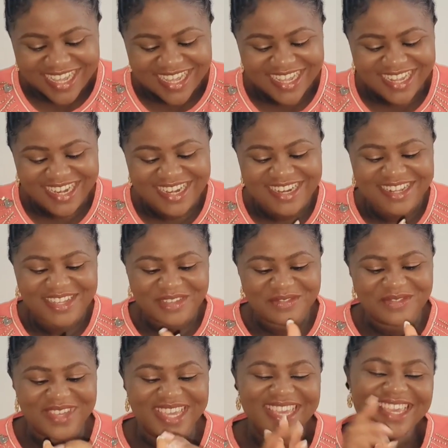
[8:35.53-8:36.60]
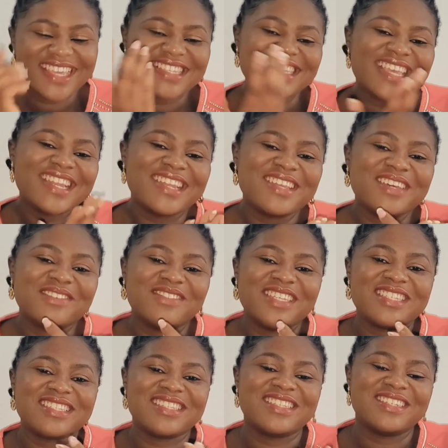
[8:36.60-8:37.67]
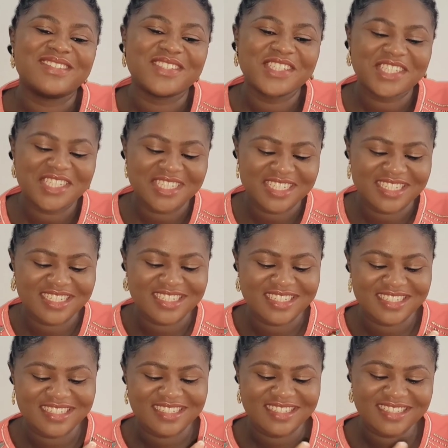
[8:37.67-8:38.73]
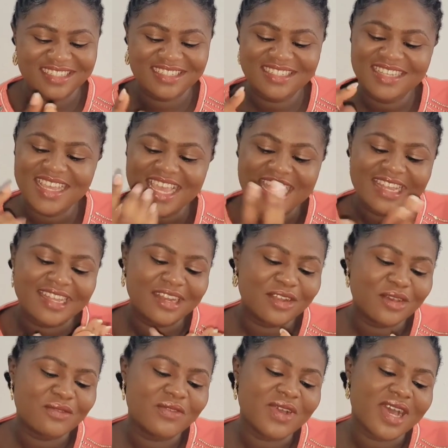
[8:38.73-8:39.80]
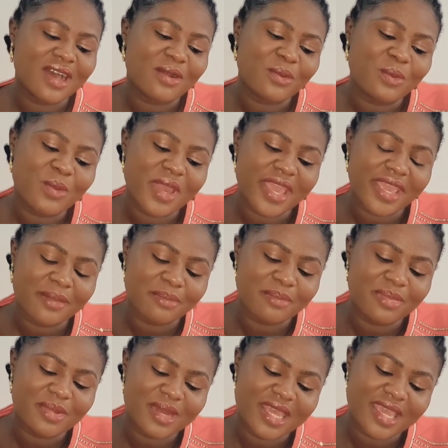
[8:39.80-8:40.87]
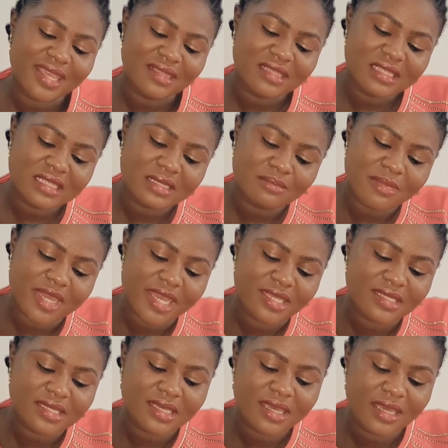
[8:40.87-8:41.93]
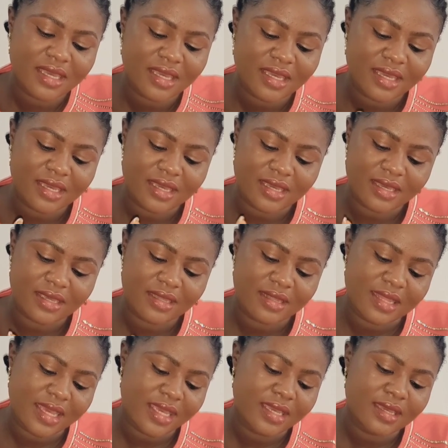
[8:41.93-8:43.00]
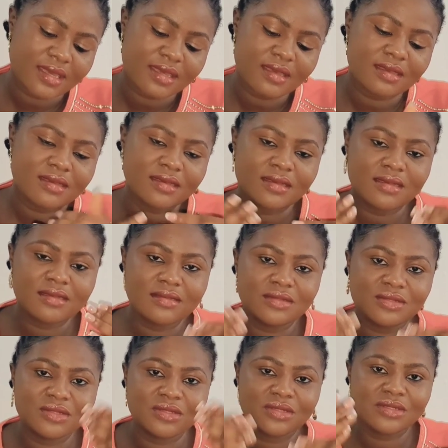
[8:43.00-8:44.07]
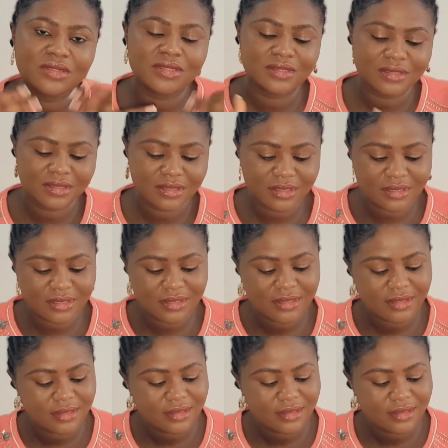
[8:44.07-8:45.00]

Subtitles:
I love it. I love this lotion. And I love how well it blends my skin. Like, oh no, Chris.